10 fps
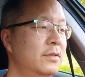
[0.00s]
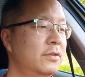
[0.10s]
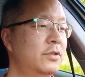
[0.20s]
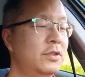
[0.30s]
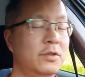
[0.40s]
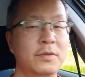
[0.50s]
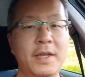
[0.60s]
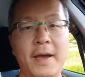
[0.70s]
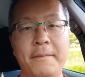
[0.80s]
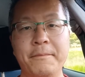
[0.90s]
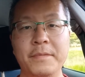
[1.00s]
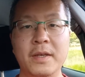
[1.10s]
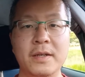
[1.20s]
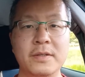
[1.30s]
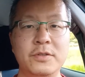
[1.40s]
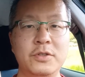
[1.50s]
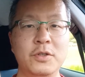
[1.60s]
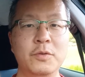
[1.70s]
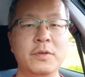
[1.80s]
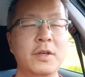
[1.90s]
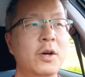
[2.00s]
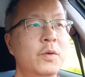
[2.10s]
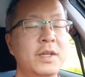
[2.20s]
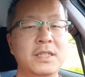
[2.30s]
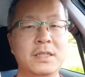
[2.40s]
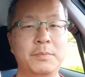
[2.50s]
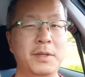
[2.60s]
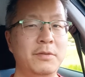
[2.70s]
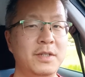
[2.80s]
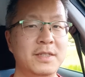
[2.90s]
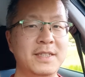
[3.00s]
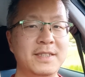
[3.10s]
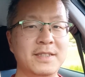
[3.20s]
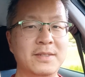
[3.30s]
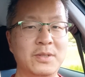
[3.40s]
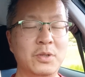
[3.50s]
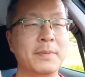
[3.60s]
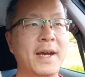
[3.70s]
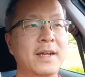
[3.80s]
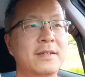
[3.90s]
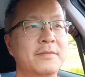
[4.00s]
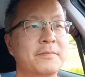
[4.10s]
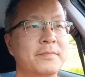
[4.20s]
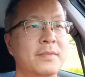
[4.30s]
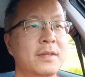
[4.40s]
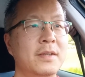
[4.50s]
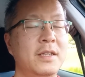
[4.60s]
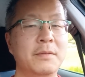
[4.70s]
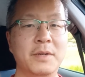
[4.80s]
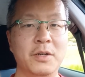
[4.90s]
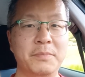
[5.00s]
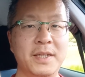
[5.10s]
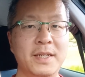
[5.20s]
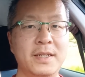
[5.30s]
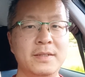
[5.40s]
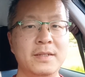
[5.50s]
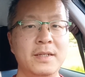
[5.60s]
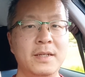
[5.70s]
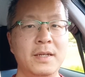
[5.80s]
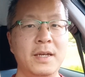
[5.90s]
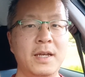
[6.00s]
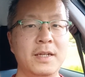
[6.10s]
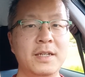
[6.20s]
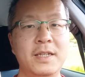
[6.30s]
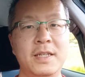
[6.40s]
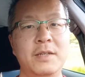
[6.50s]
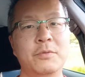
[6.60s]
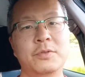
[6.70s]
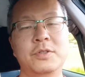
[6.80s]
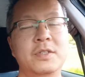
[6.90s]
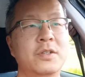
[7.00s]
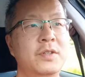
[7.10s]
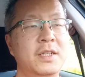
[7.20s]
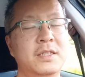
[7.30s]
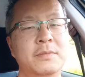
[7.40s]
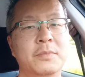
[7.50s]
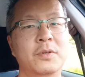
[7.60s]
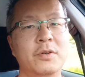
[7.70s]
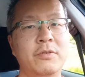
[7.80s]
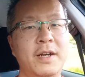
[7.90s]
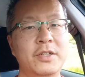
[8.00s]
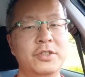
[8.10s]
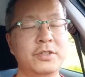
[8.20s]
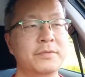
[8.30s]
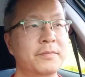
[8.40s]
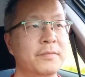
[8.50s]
So yeah, so the whole experience isn't too bad, in my opinion, and luckily it was only a small crash.